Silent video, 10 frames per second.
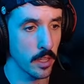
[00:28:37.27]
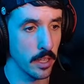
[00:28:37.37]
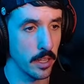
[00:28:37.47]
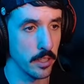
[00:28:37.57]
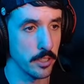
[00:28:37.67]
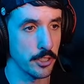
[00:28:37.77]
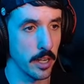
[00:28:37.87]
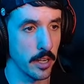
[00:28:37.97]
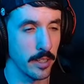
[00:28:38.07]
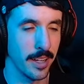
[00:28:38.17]
Get on the
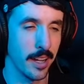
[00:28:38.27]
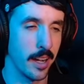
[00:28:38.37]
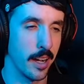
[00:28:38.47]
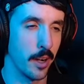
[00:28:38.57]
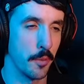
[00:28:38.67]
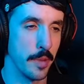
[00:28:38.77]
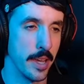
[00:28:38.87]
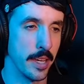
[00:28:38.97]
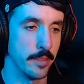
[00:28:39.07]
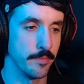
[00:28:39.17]
chair. Oh,
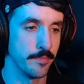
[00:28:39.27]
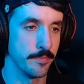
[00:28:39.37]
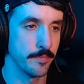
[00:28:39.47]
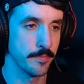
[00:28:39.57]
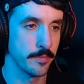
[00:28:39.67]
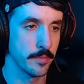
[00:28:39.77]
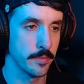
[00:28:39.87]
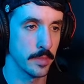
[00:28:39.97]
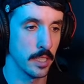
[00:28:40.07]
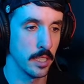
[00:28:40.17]
man.
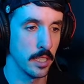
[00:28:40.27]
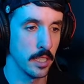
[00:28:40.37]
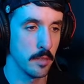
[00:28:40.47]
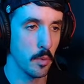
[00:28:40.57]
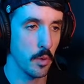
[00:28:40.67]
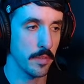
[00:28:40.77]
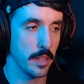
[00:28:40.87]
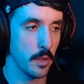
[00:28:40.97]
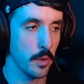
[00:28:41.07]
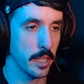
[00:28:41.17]
What if
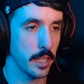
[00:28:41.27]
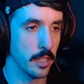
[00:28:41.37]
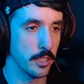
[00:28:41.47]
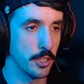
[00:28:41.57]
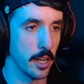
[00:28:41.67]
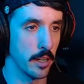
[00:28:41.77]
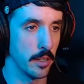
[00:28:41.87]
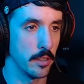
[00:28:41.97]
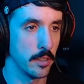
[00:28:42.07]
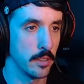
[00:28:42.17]
I don't want to get on the
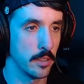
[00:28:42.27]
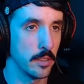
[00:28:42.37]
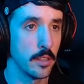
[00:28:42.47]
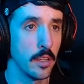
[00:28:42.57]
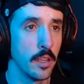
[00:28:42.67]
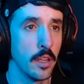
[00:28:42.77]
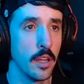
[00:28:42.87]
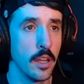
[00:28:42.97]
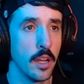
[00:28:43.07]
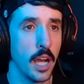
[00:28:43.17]
chair?
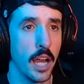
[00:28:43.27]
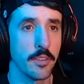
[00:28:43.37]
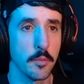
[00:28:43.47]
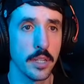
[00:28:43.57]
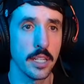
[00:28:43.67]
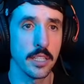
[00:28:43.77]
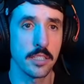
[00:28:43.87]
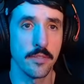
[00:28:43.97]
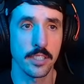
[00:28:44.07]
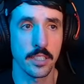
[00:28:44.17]
I've completed this
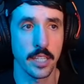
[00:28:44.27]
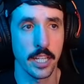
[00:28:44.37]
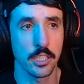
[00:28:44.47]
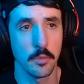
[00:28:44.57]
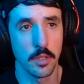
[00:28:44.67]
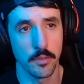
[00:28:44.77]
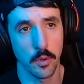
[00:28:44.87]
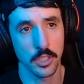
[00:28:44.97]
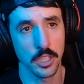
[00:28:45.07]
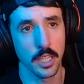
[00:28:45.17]
investigation, but
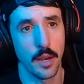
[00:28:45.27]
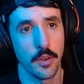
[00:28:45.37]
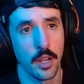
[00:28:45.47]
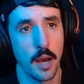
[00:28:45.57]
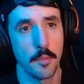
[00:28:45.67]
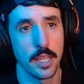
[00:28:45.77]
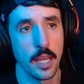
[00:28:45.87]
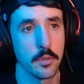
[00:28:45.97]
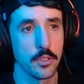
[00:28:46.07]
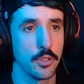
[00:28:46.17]
unfortunately I will not be
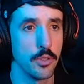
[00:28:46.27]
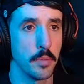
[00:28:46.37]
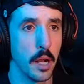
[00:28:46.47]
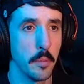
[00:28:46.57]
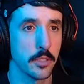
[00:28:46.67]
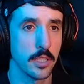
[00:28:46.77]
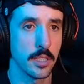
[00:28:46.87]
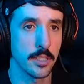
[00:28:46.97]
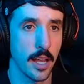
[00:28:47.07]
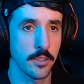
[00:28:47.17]
able to publish it.
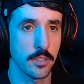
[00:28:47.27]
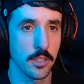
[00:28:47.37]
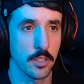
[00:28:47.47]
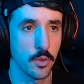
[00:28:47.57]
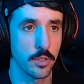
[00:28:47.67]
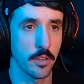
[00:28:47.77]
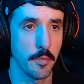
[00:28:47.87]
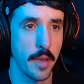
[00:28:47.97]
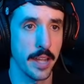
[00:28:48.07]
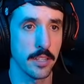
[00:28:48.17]
This house is a source
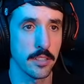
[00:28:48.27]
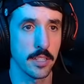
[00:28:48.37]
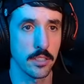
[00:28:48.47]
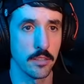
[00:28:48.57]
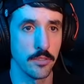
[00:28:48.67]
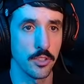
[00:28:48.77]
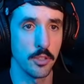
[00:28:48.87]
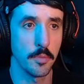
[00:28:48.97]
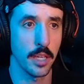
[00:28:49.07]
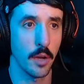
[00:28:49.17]
of madness. It has
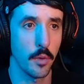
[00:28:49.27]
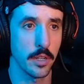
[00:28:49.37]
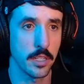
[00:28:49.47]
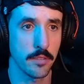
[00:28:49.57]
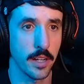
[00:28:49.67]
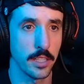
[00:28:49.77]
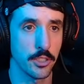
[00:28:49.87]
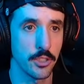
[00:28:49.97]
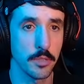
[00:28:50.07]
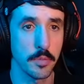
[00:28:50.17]
consumed me. I wanted to find the
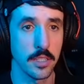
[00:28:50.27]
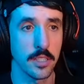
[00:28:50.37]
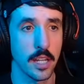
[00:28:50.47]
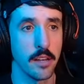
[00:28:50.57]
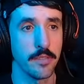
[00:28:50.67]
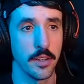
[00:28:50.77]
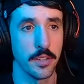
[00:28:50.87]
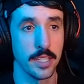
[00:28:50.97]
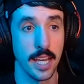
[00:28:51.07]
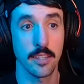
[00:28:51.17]
truth, but instead I
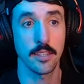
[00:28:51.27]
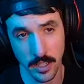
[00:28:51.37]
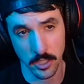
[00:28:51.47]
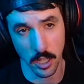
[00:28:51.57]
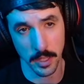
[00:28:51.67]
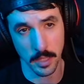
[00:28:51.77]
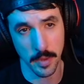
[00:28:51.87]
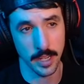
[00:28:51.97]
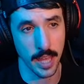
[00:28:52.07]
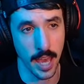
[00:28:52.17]
found death. It's all about the
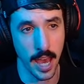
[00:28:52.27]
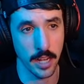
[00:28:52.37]
man in the hat.